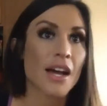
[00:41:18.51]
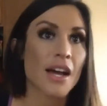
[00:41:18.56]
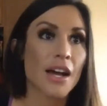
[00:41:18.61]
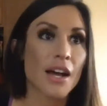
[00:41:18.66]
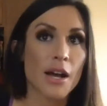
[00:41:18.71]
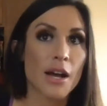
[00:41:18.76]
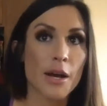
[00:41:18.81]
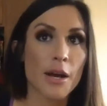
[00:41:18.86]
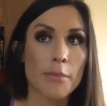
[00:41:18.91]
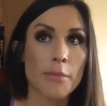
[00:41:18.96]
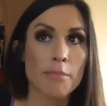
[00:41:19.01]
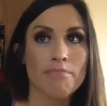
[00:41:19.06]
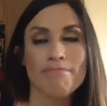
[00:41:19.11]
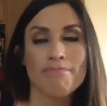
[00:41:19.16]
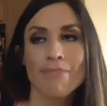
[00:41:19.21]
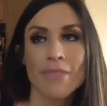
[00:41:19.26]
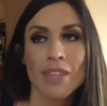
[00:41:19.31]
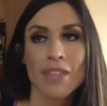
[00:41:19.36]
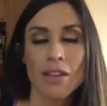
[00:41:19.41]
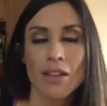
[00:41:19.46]

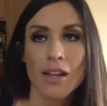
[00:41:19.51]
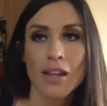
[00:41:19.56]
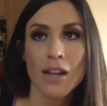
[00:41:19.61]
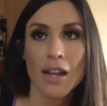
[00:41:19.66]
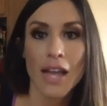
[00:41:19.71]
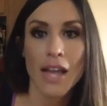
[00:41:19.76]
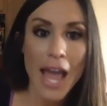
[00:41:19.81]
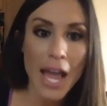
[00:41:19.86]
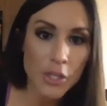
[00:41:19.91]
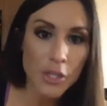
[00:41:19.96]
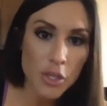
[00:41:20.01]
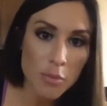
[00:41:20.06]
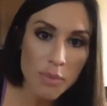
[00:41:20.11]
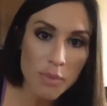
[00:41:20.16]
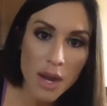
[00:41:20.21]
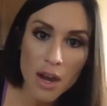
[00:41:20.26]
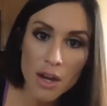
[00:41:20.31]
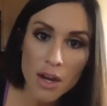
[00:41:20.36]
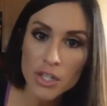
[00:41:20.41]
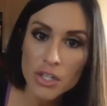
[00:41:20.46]
um, uh,
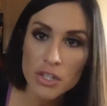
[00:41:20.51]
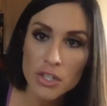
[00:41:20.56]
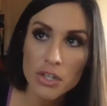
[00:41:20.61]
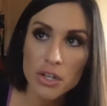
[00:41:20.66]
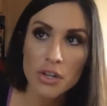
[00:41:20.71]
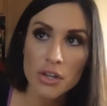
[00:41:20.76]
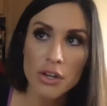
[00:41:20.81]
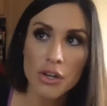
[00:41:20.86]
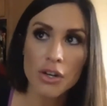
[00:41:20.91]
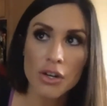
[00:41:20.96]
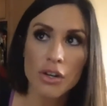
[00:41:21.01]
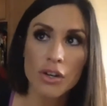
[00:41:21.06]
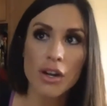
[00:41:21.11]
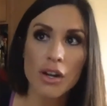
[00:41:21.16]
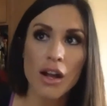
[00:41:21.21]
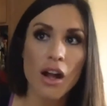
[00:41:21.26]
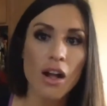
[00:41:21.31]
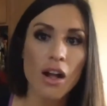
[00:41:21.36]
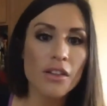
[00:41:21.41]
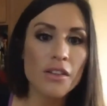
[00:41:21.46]

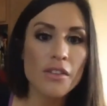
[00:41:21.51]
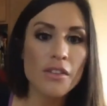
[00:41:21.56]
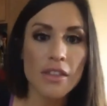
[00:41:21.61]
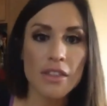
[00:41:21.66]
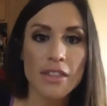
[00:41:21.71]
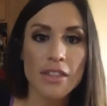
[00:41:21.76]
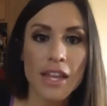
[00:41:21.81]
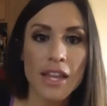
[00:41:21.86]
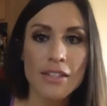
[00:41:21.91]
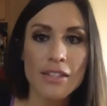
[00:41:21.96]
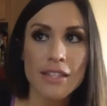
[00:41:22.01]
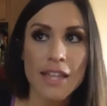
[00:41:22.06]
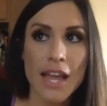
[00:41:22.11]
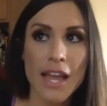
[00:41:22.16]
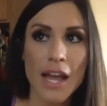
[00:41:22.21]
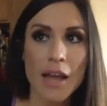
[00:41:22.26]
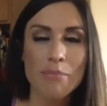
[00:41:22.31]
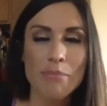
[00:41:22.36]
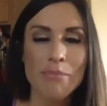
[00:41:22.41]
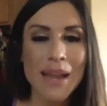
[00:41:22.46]
acupuncture, all of the things
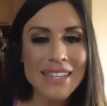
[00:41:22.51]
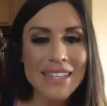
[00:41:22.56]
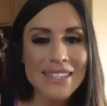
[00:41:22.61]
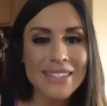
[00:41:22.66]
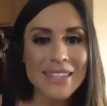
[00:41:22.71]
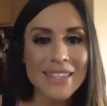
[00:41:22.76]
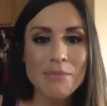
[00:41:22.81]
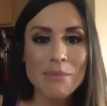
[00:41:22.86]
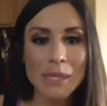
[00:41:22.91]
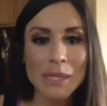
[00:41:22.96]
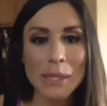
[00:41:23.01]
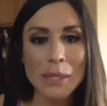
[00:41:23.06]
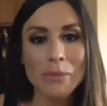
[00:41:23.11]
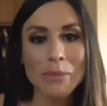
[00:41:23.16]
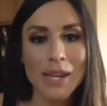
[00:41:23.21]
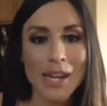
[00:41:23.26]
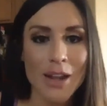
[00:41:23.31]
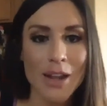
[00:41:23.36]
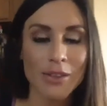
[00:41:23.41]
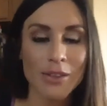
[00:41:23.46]
that might seem a little
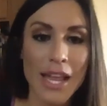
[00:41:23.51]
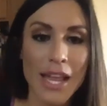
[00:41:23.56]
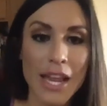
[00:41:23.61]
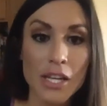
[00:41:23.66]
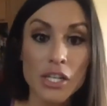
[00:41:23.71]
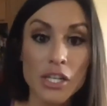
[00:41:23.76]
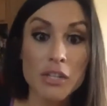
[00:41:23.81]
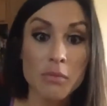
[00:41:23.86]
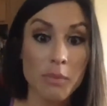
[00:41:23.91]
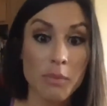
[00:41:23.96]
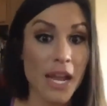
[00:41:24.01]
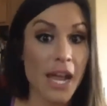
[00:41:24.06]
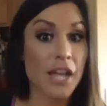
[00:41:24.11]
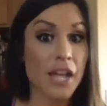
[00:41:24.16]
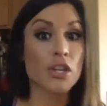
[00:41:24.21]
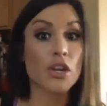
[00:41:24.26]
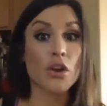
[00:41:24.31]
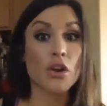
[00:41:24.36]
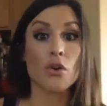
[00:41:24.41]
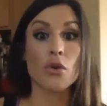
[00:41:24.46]
bit outlandish, but
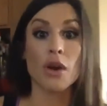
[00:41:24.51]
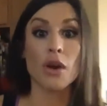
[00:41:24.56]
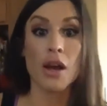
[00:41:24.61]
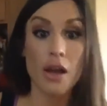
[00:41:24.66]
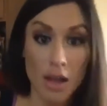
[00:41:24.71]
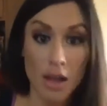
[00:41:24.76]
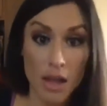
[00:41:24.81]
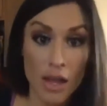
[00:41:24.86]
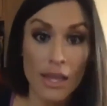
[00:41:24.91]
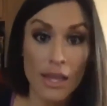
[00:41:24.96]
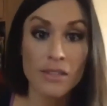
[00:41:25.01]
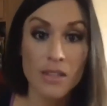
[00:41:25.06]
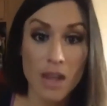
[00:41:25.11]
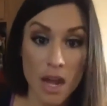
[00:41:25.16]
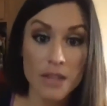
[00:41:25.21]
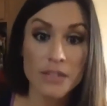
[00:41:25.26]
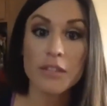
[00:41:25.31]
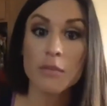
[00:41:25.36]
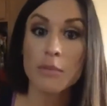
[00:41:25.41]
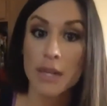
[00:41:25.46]
I know is
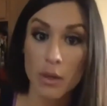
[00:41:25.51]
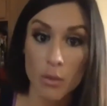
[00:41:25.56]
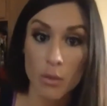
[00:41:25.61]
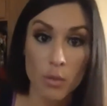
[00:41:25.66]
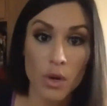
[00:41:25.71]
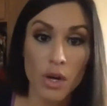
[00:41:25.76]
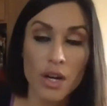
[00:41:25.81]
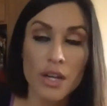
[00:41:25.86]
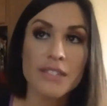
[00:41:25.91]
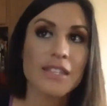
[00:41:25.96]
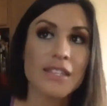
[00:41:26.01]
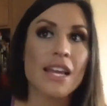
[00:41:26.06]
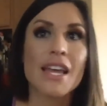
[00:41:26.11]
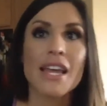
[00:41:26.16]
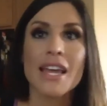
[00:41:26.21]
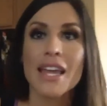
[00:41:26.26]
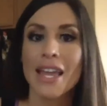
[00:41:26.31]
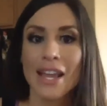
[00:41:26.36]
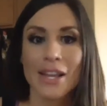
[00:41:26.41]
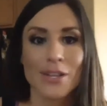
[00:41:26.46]
awesome and it works,
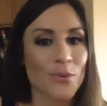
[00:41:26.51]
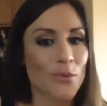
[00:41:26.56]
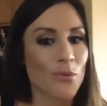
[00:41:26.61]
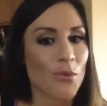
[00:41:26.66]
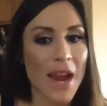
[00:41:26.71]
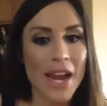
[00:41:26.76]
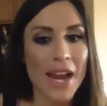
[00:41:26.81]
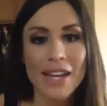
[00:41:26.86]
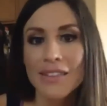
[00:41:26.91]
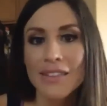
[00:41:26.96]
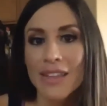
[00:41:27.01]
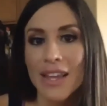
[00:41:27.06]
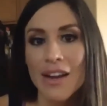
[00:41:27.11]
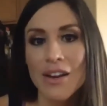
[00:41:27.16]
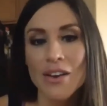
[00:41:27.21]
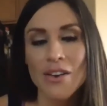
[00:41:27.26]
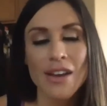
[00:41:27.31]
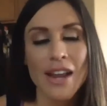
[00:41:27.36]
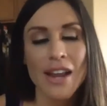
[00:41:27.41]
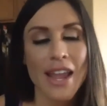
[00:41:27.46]
is right in
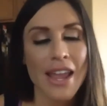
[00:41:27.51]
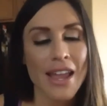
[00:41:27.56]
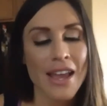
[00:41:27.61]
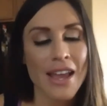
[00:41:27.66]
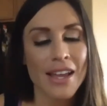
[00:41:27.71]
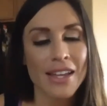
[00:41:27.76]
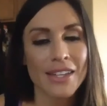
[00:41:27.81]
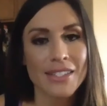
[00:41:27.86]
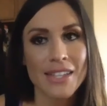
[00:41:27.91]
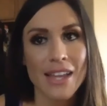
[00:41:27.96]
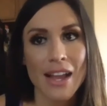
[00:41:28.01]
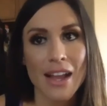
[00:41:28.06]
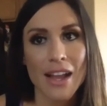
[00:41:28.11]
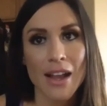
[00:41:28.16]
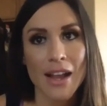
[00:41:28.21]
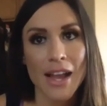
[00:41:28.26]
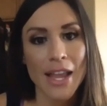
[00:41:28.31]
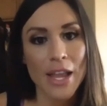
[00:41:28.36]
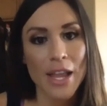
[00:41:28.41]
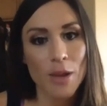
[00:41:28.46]
there. And
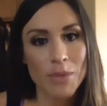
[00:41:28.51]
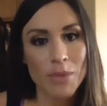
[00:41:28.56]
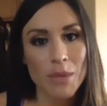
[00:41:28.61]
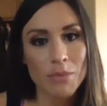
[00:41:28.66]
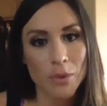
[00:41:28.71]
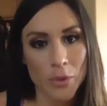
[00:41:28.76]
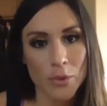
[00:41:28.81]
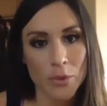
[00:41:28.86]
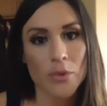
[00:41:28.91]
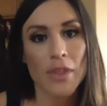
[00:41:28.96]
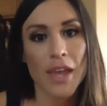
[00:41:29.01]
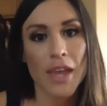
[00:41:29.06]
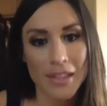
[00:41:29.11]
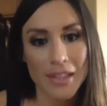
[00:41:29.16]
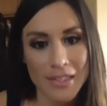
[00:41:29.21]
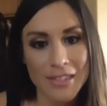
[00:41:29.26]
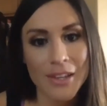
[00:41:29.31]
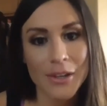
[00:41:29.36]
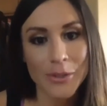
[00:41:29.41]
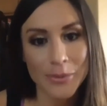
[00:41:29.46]
uh, I help people through
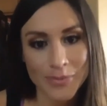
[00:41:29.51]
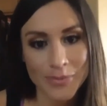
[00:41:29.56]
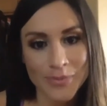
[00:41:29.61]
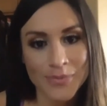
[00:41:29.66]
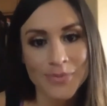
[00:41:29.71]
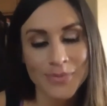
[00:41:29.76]
that. So